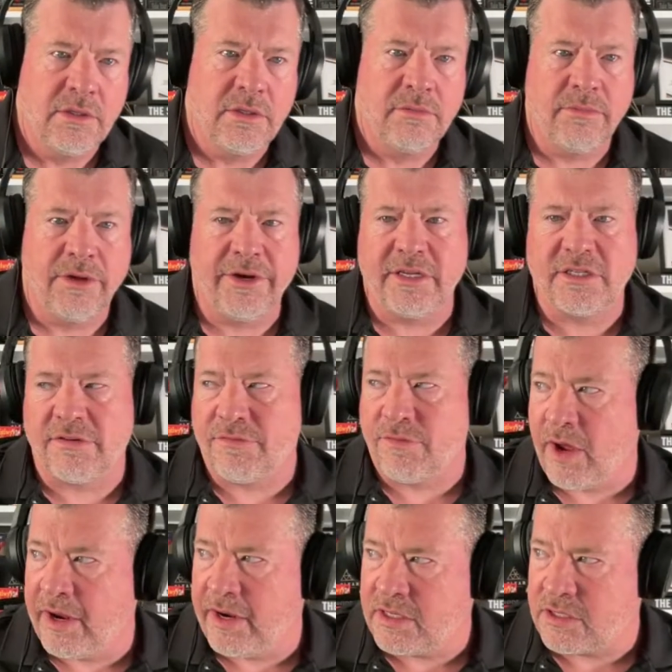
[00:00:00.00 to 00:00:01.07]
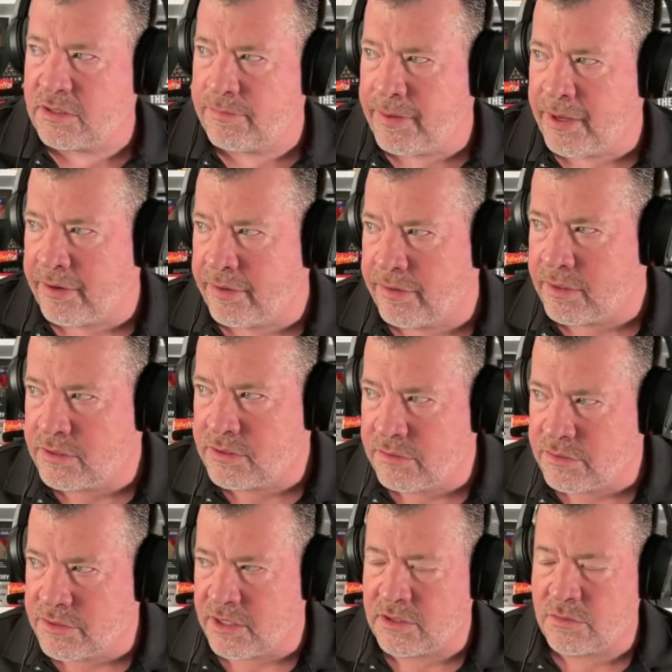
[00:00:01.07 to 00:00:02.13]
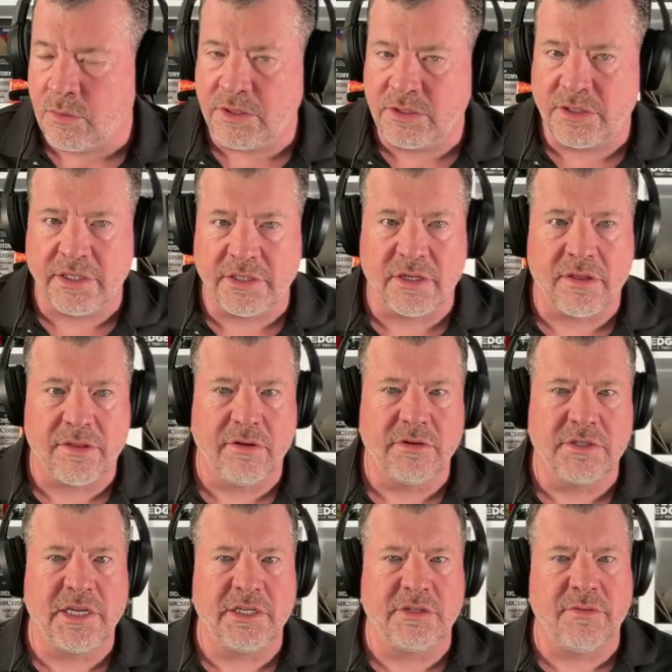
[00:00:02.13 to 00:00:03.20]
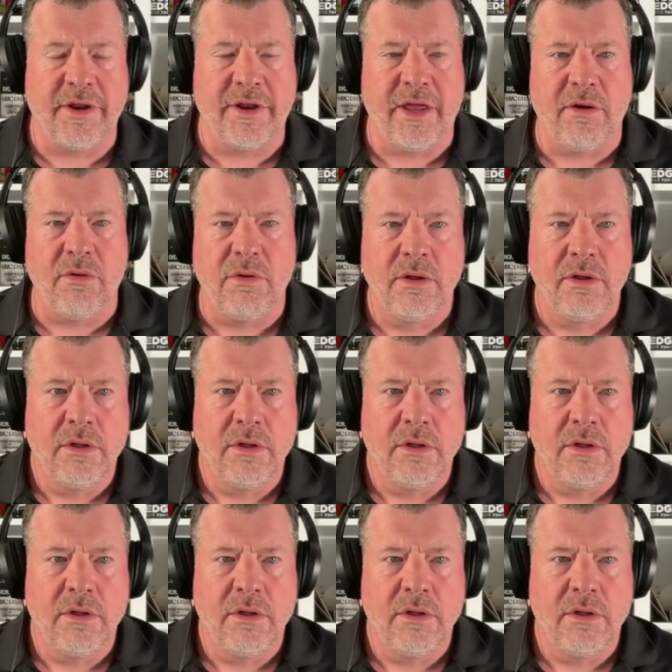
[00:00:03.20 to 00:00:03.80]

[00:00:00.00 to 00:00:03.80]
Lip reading: Mondays and Fridays are better than Tuesdays, Wednesdays, and Thursdays right now.